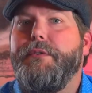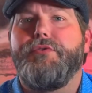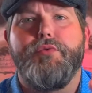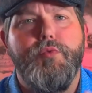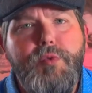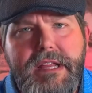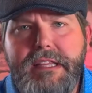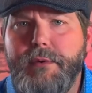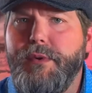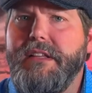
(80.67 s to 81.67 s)
It was
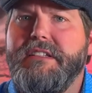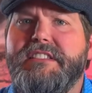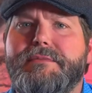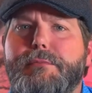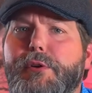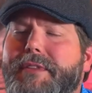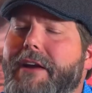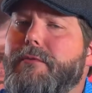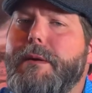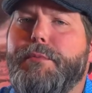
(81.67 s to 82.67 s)
really, really smooth. I
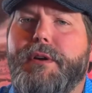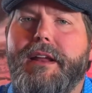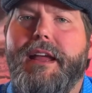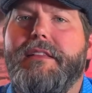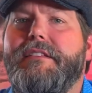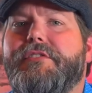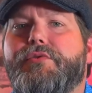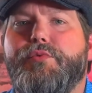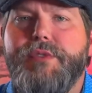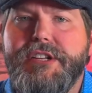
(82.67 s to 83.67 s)
remember it had these
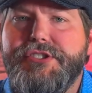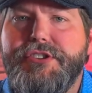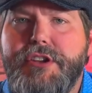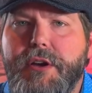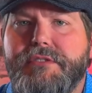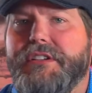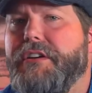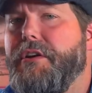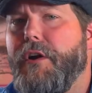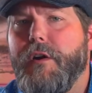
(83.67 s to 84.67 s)
rich notes of
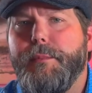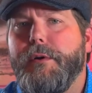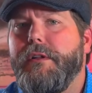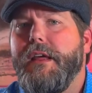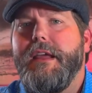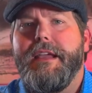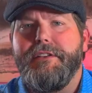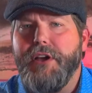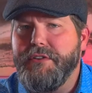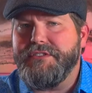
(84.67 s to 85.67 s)
caramel
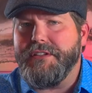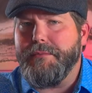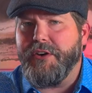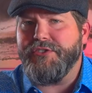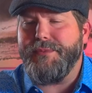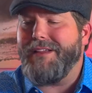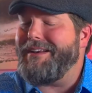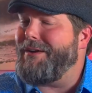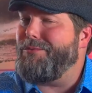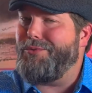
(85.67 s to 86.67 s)
and toasted
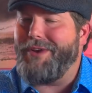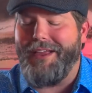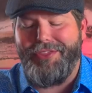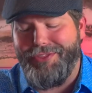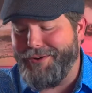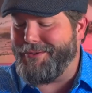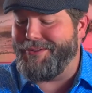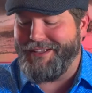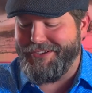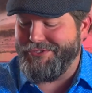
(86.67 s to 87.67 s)
marshmallow, and I
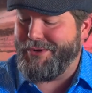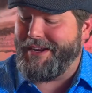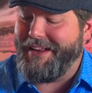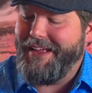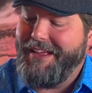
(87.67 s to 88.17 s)
thoroughly enjoyed it.